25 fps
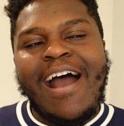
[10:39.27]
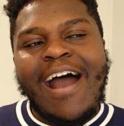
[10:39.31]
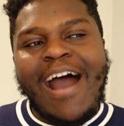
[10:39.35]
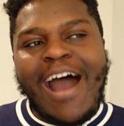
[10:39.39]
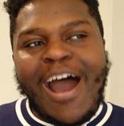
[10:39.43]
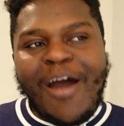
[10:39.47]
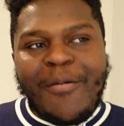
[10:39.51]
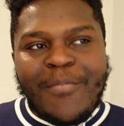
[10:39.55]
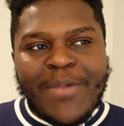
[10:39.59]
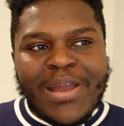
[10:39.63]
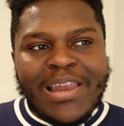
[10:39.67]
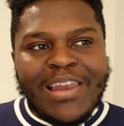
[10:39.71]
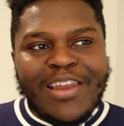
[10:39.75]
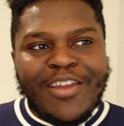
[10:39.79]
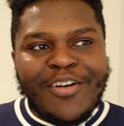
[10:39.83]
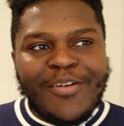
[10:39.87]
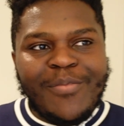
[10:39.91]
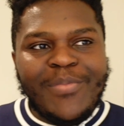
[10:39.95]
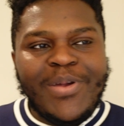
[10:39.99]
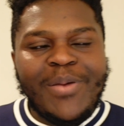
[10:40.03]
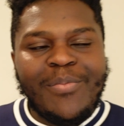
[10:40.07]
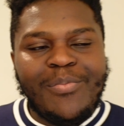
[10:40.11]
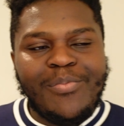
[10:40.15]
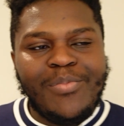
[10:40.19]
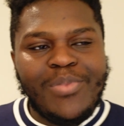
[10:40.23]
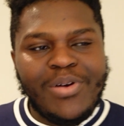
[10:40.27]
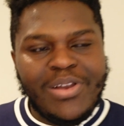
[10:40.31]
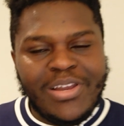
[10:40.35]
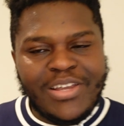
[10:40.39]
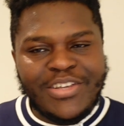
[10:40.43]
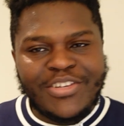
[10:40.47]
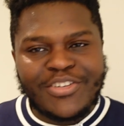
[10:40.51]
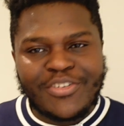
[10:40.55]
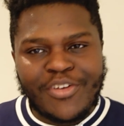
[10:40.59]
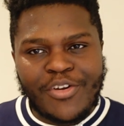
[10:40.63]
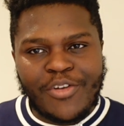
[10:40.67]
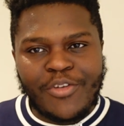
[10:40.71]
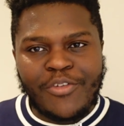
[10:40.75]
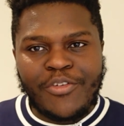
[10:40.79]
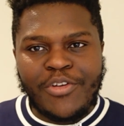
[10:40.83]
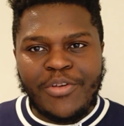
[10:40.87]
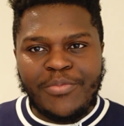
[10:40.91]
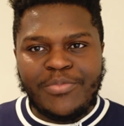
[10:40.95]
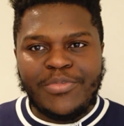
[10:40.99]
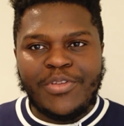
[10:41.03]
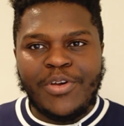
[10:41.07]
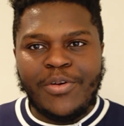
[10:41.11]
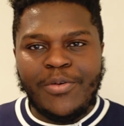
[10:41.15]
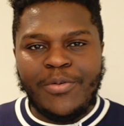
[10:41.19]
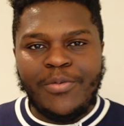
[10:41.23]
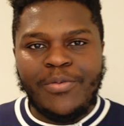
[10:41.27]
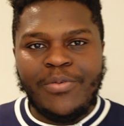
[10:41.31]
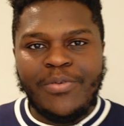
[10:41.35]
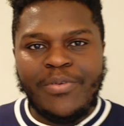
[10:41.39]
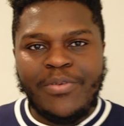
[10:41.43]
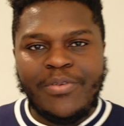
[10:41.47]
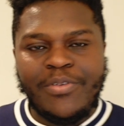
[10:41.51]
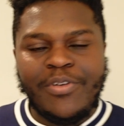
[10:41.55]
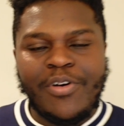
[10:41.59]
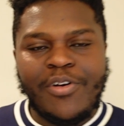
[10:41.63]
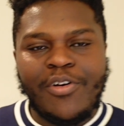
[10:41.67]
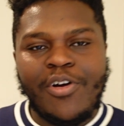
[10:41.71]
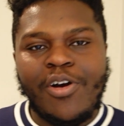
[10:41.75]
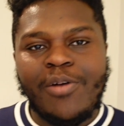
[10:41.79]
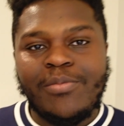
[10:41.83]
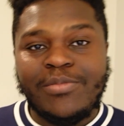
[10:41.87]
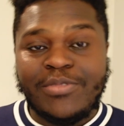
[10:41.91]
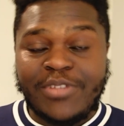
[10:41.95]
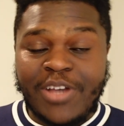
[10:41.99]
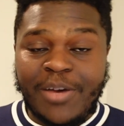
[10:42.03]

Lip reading: I'm a little bit bullish on crypto.com.